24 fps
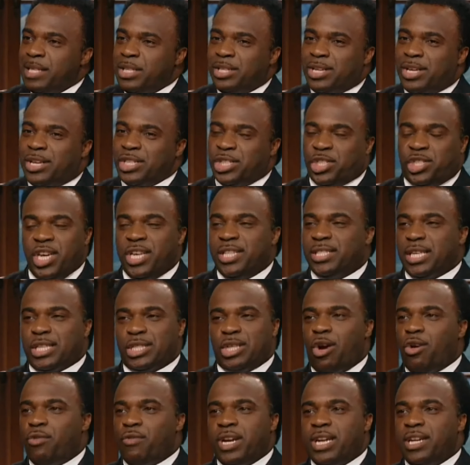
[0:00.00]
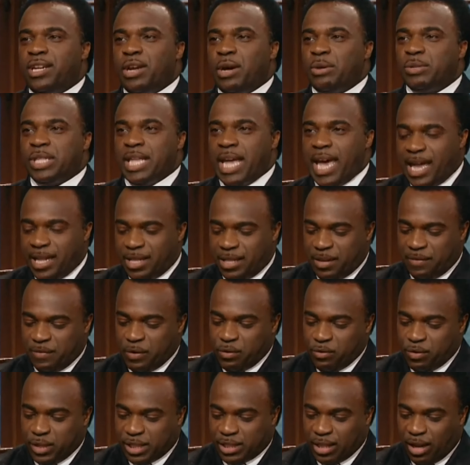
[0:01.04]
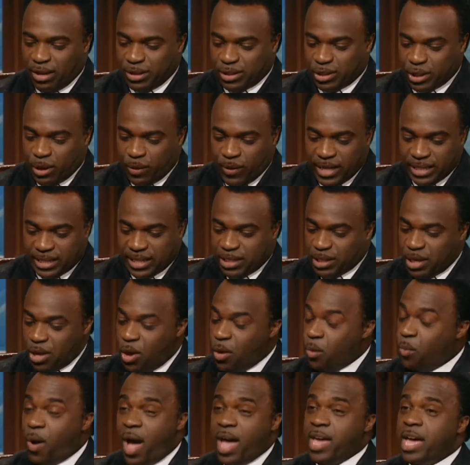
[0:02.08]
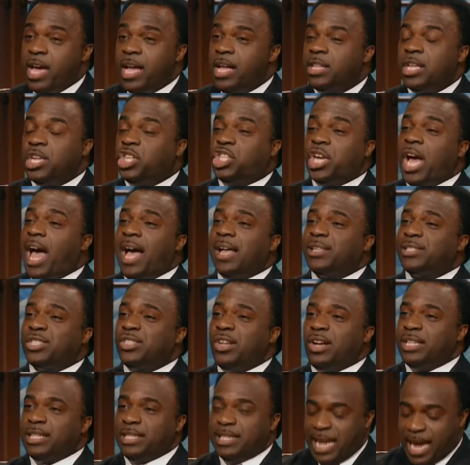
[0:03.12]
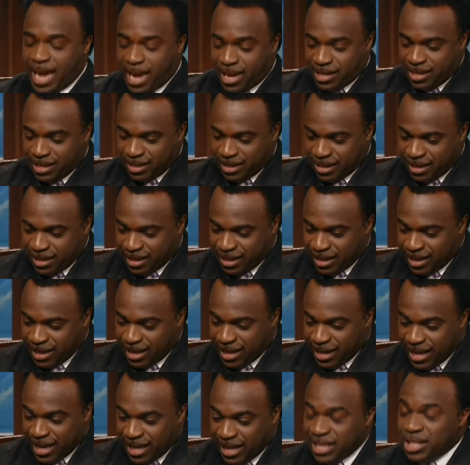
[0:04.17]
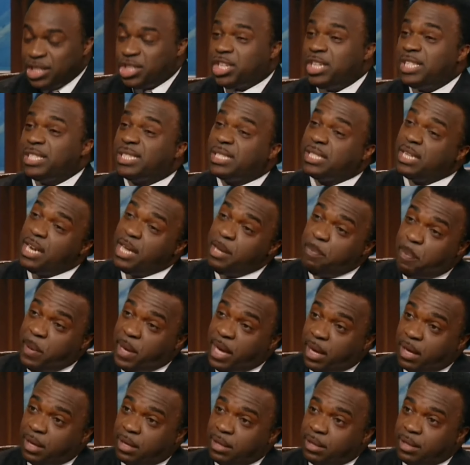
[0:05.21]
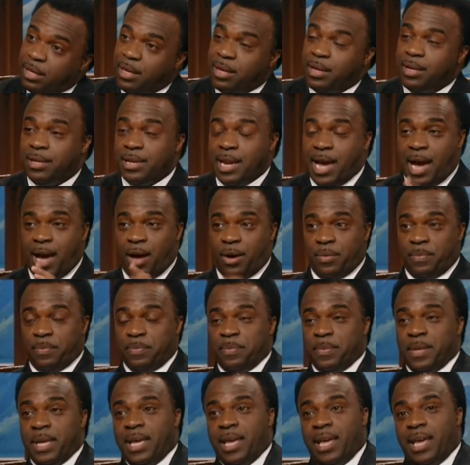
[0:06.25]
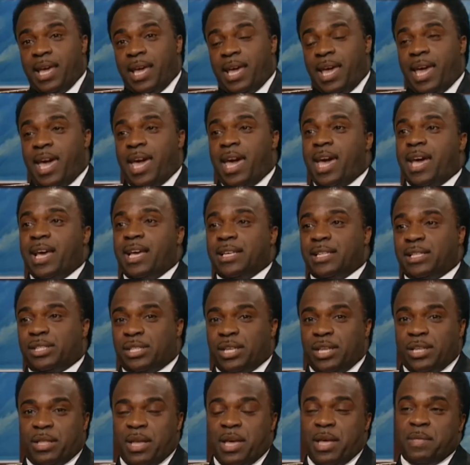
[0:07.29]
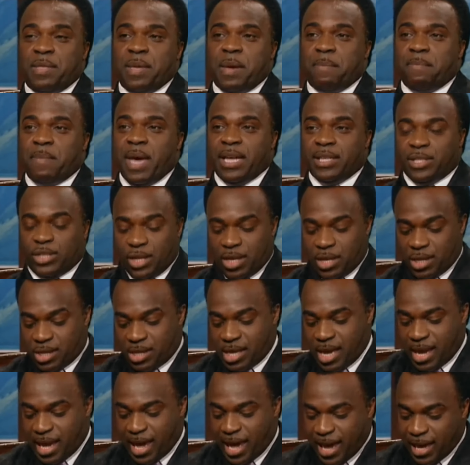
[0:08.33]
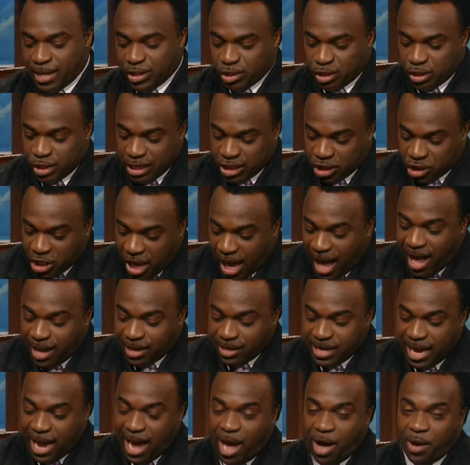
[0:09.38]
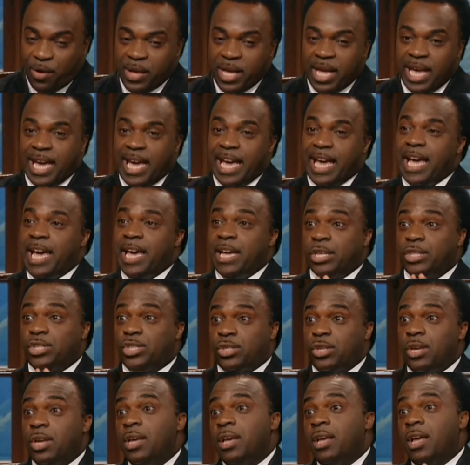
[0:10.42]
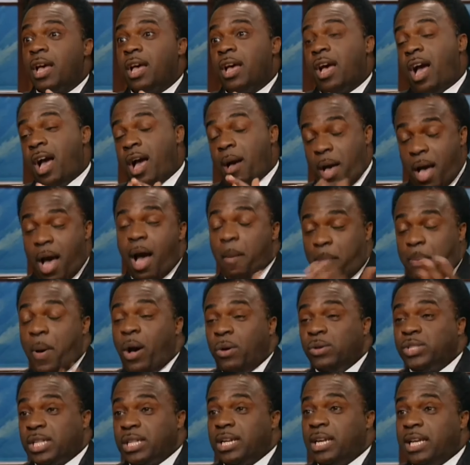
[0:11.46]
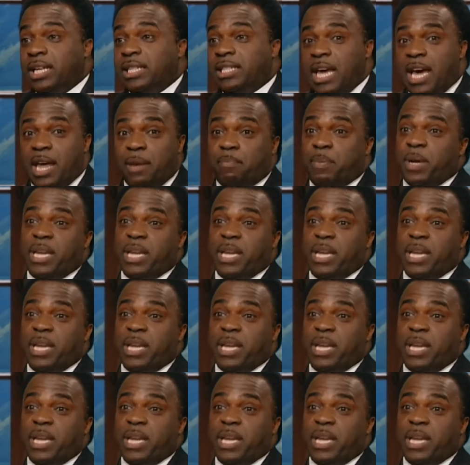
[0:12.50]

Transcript: Because Jesus already knows the end of the result. So he says, uh Why? The child's not dead. She's sleeping. Now, here is the, the amazing thing is the child now is opposingly dead,